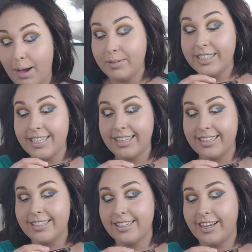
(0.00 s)
I'm gonna take
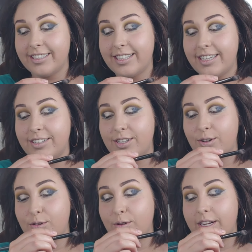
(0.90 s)
this Luxie
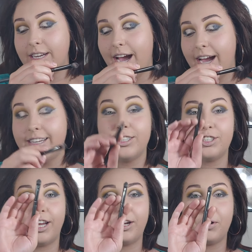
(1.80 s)
239
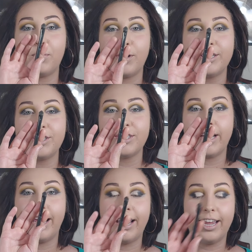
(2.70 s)
shader brush
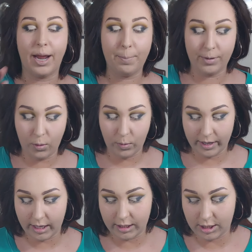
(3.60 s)
and I'm
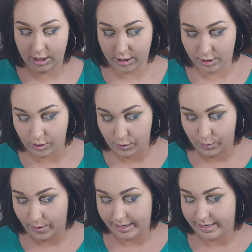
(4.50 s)
going
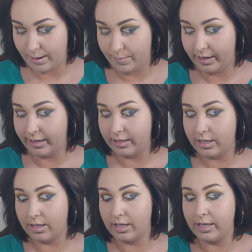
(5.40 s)
to dip
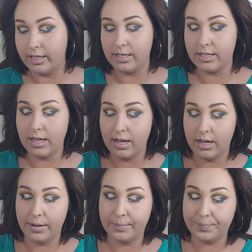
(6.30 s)
into this
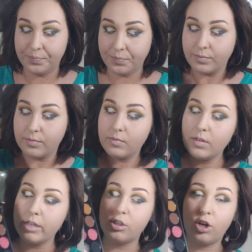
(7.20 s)

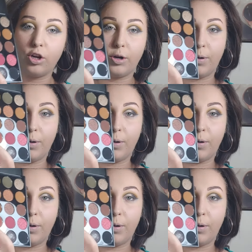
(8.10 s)
darker